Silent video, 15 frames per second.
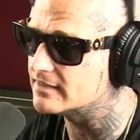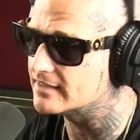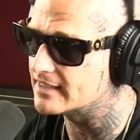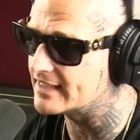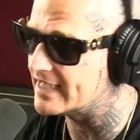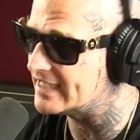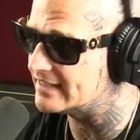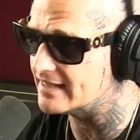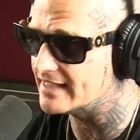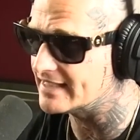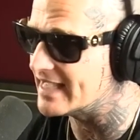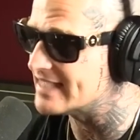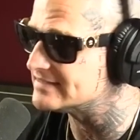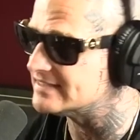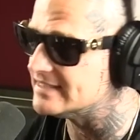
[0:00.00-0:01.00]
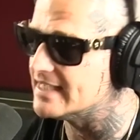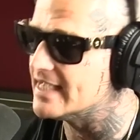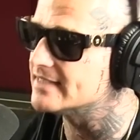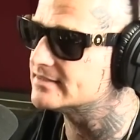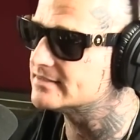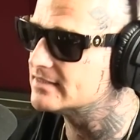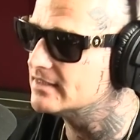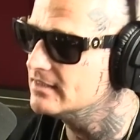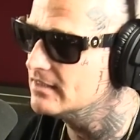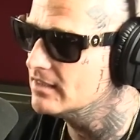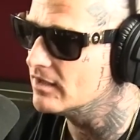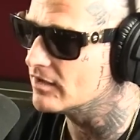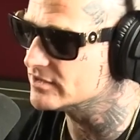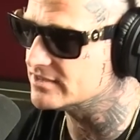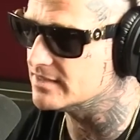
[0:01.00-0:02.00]
like a Cadillac STS
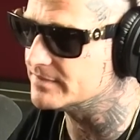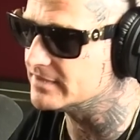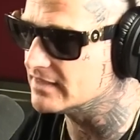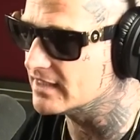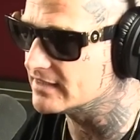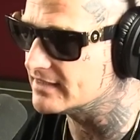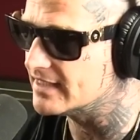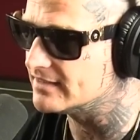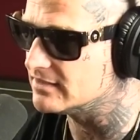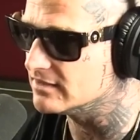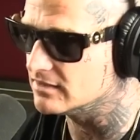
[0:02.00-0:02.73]
or something like that.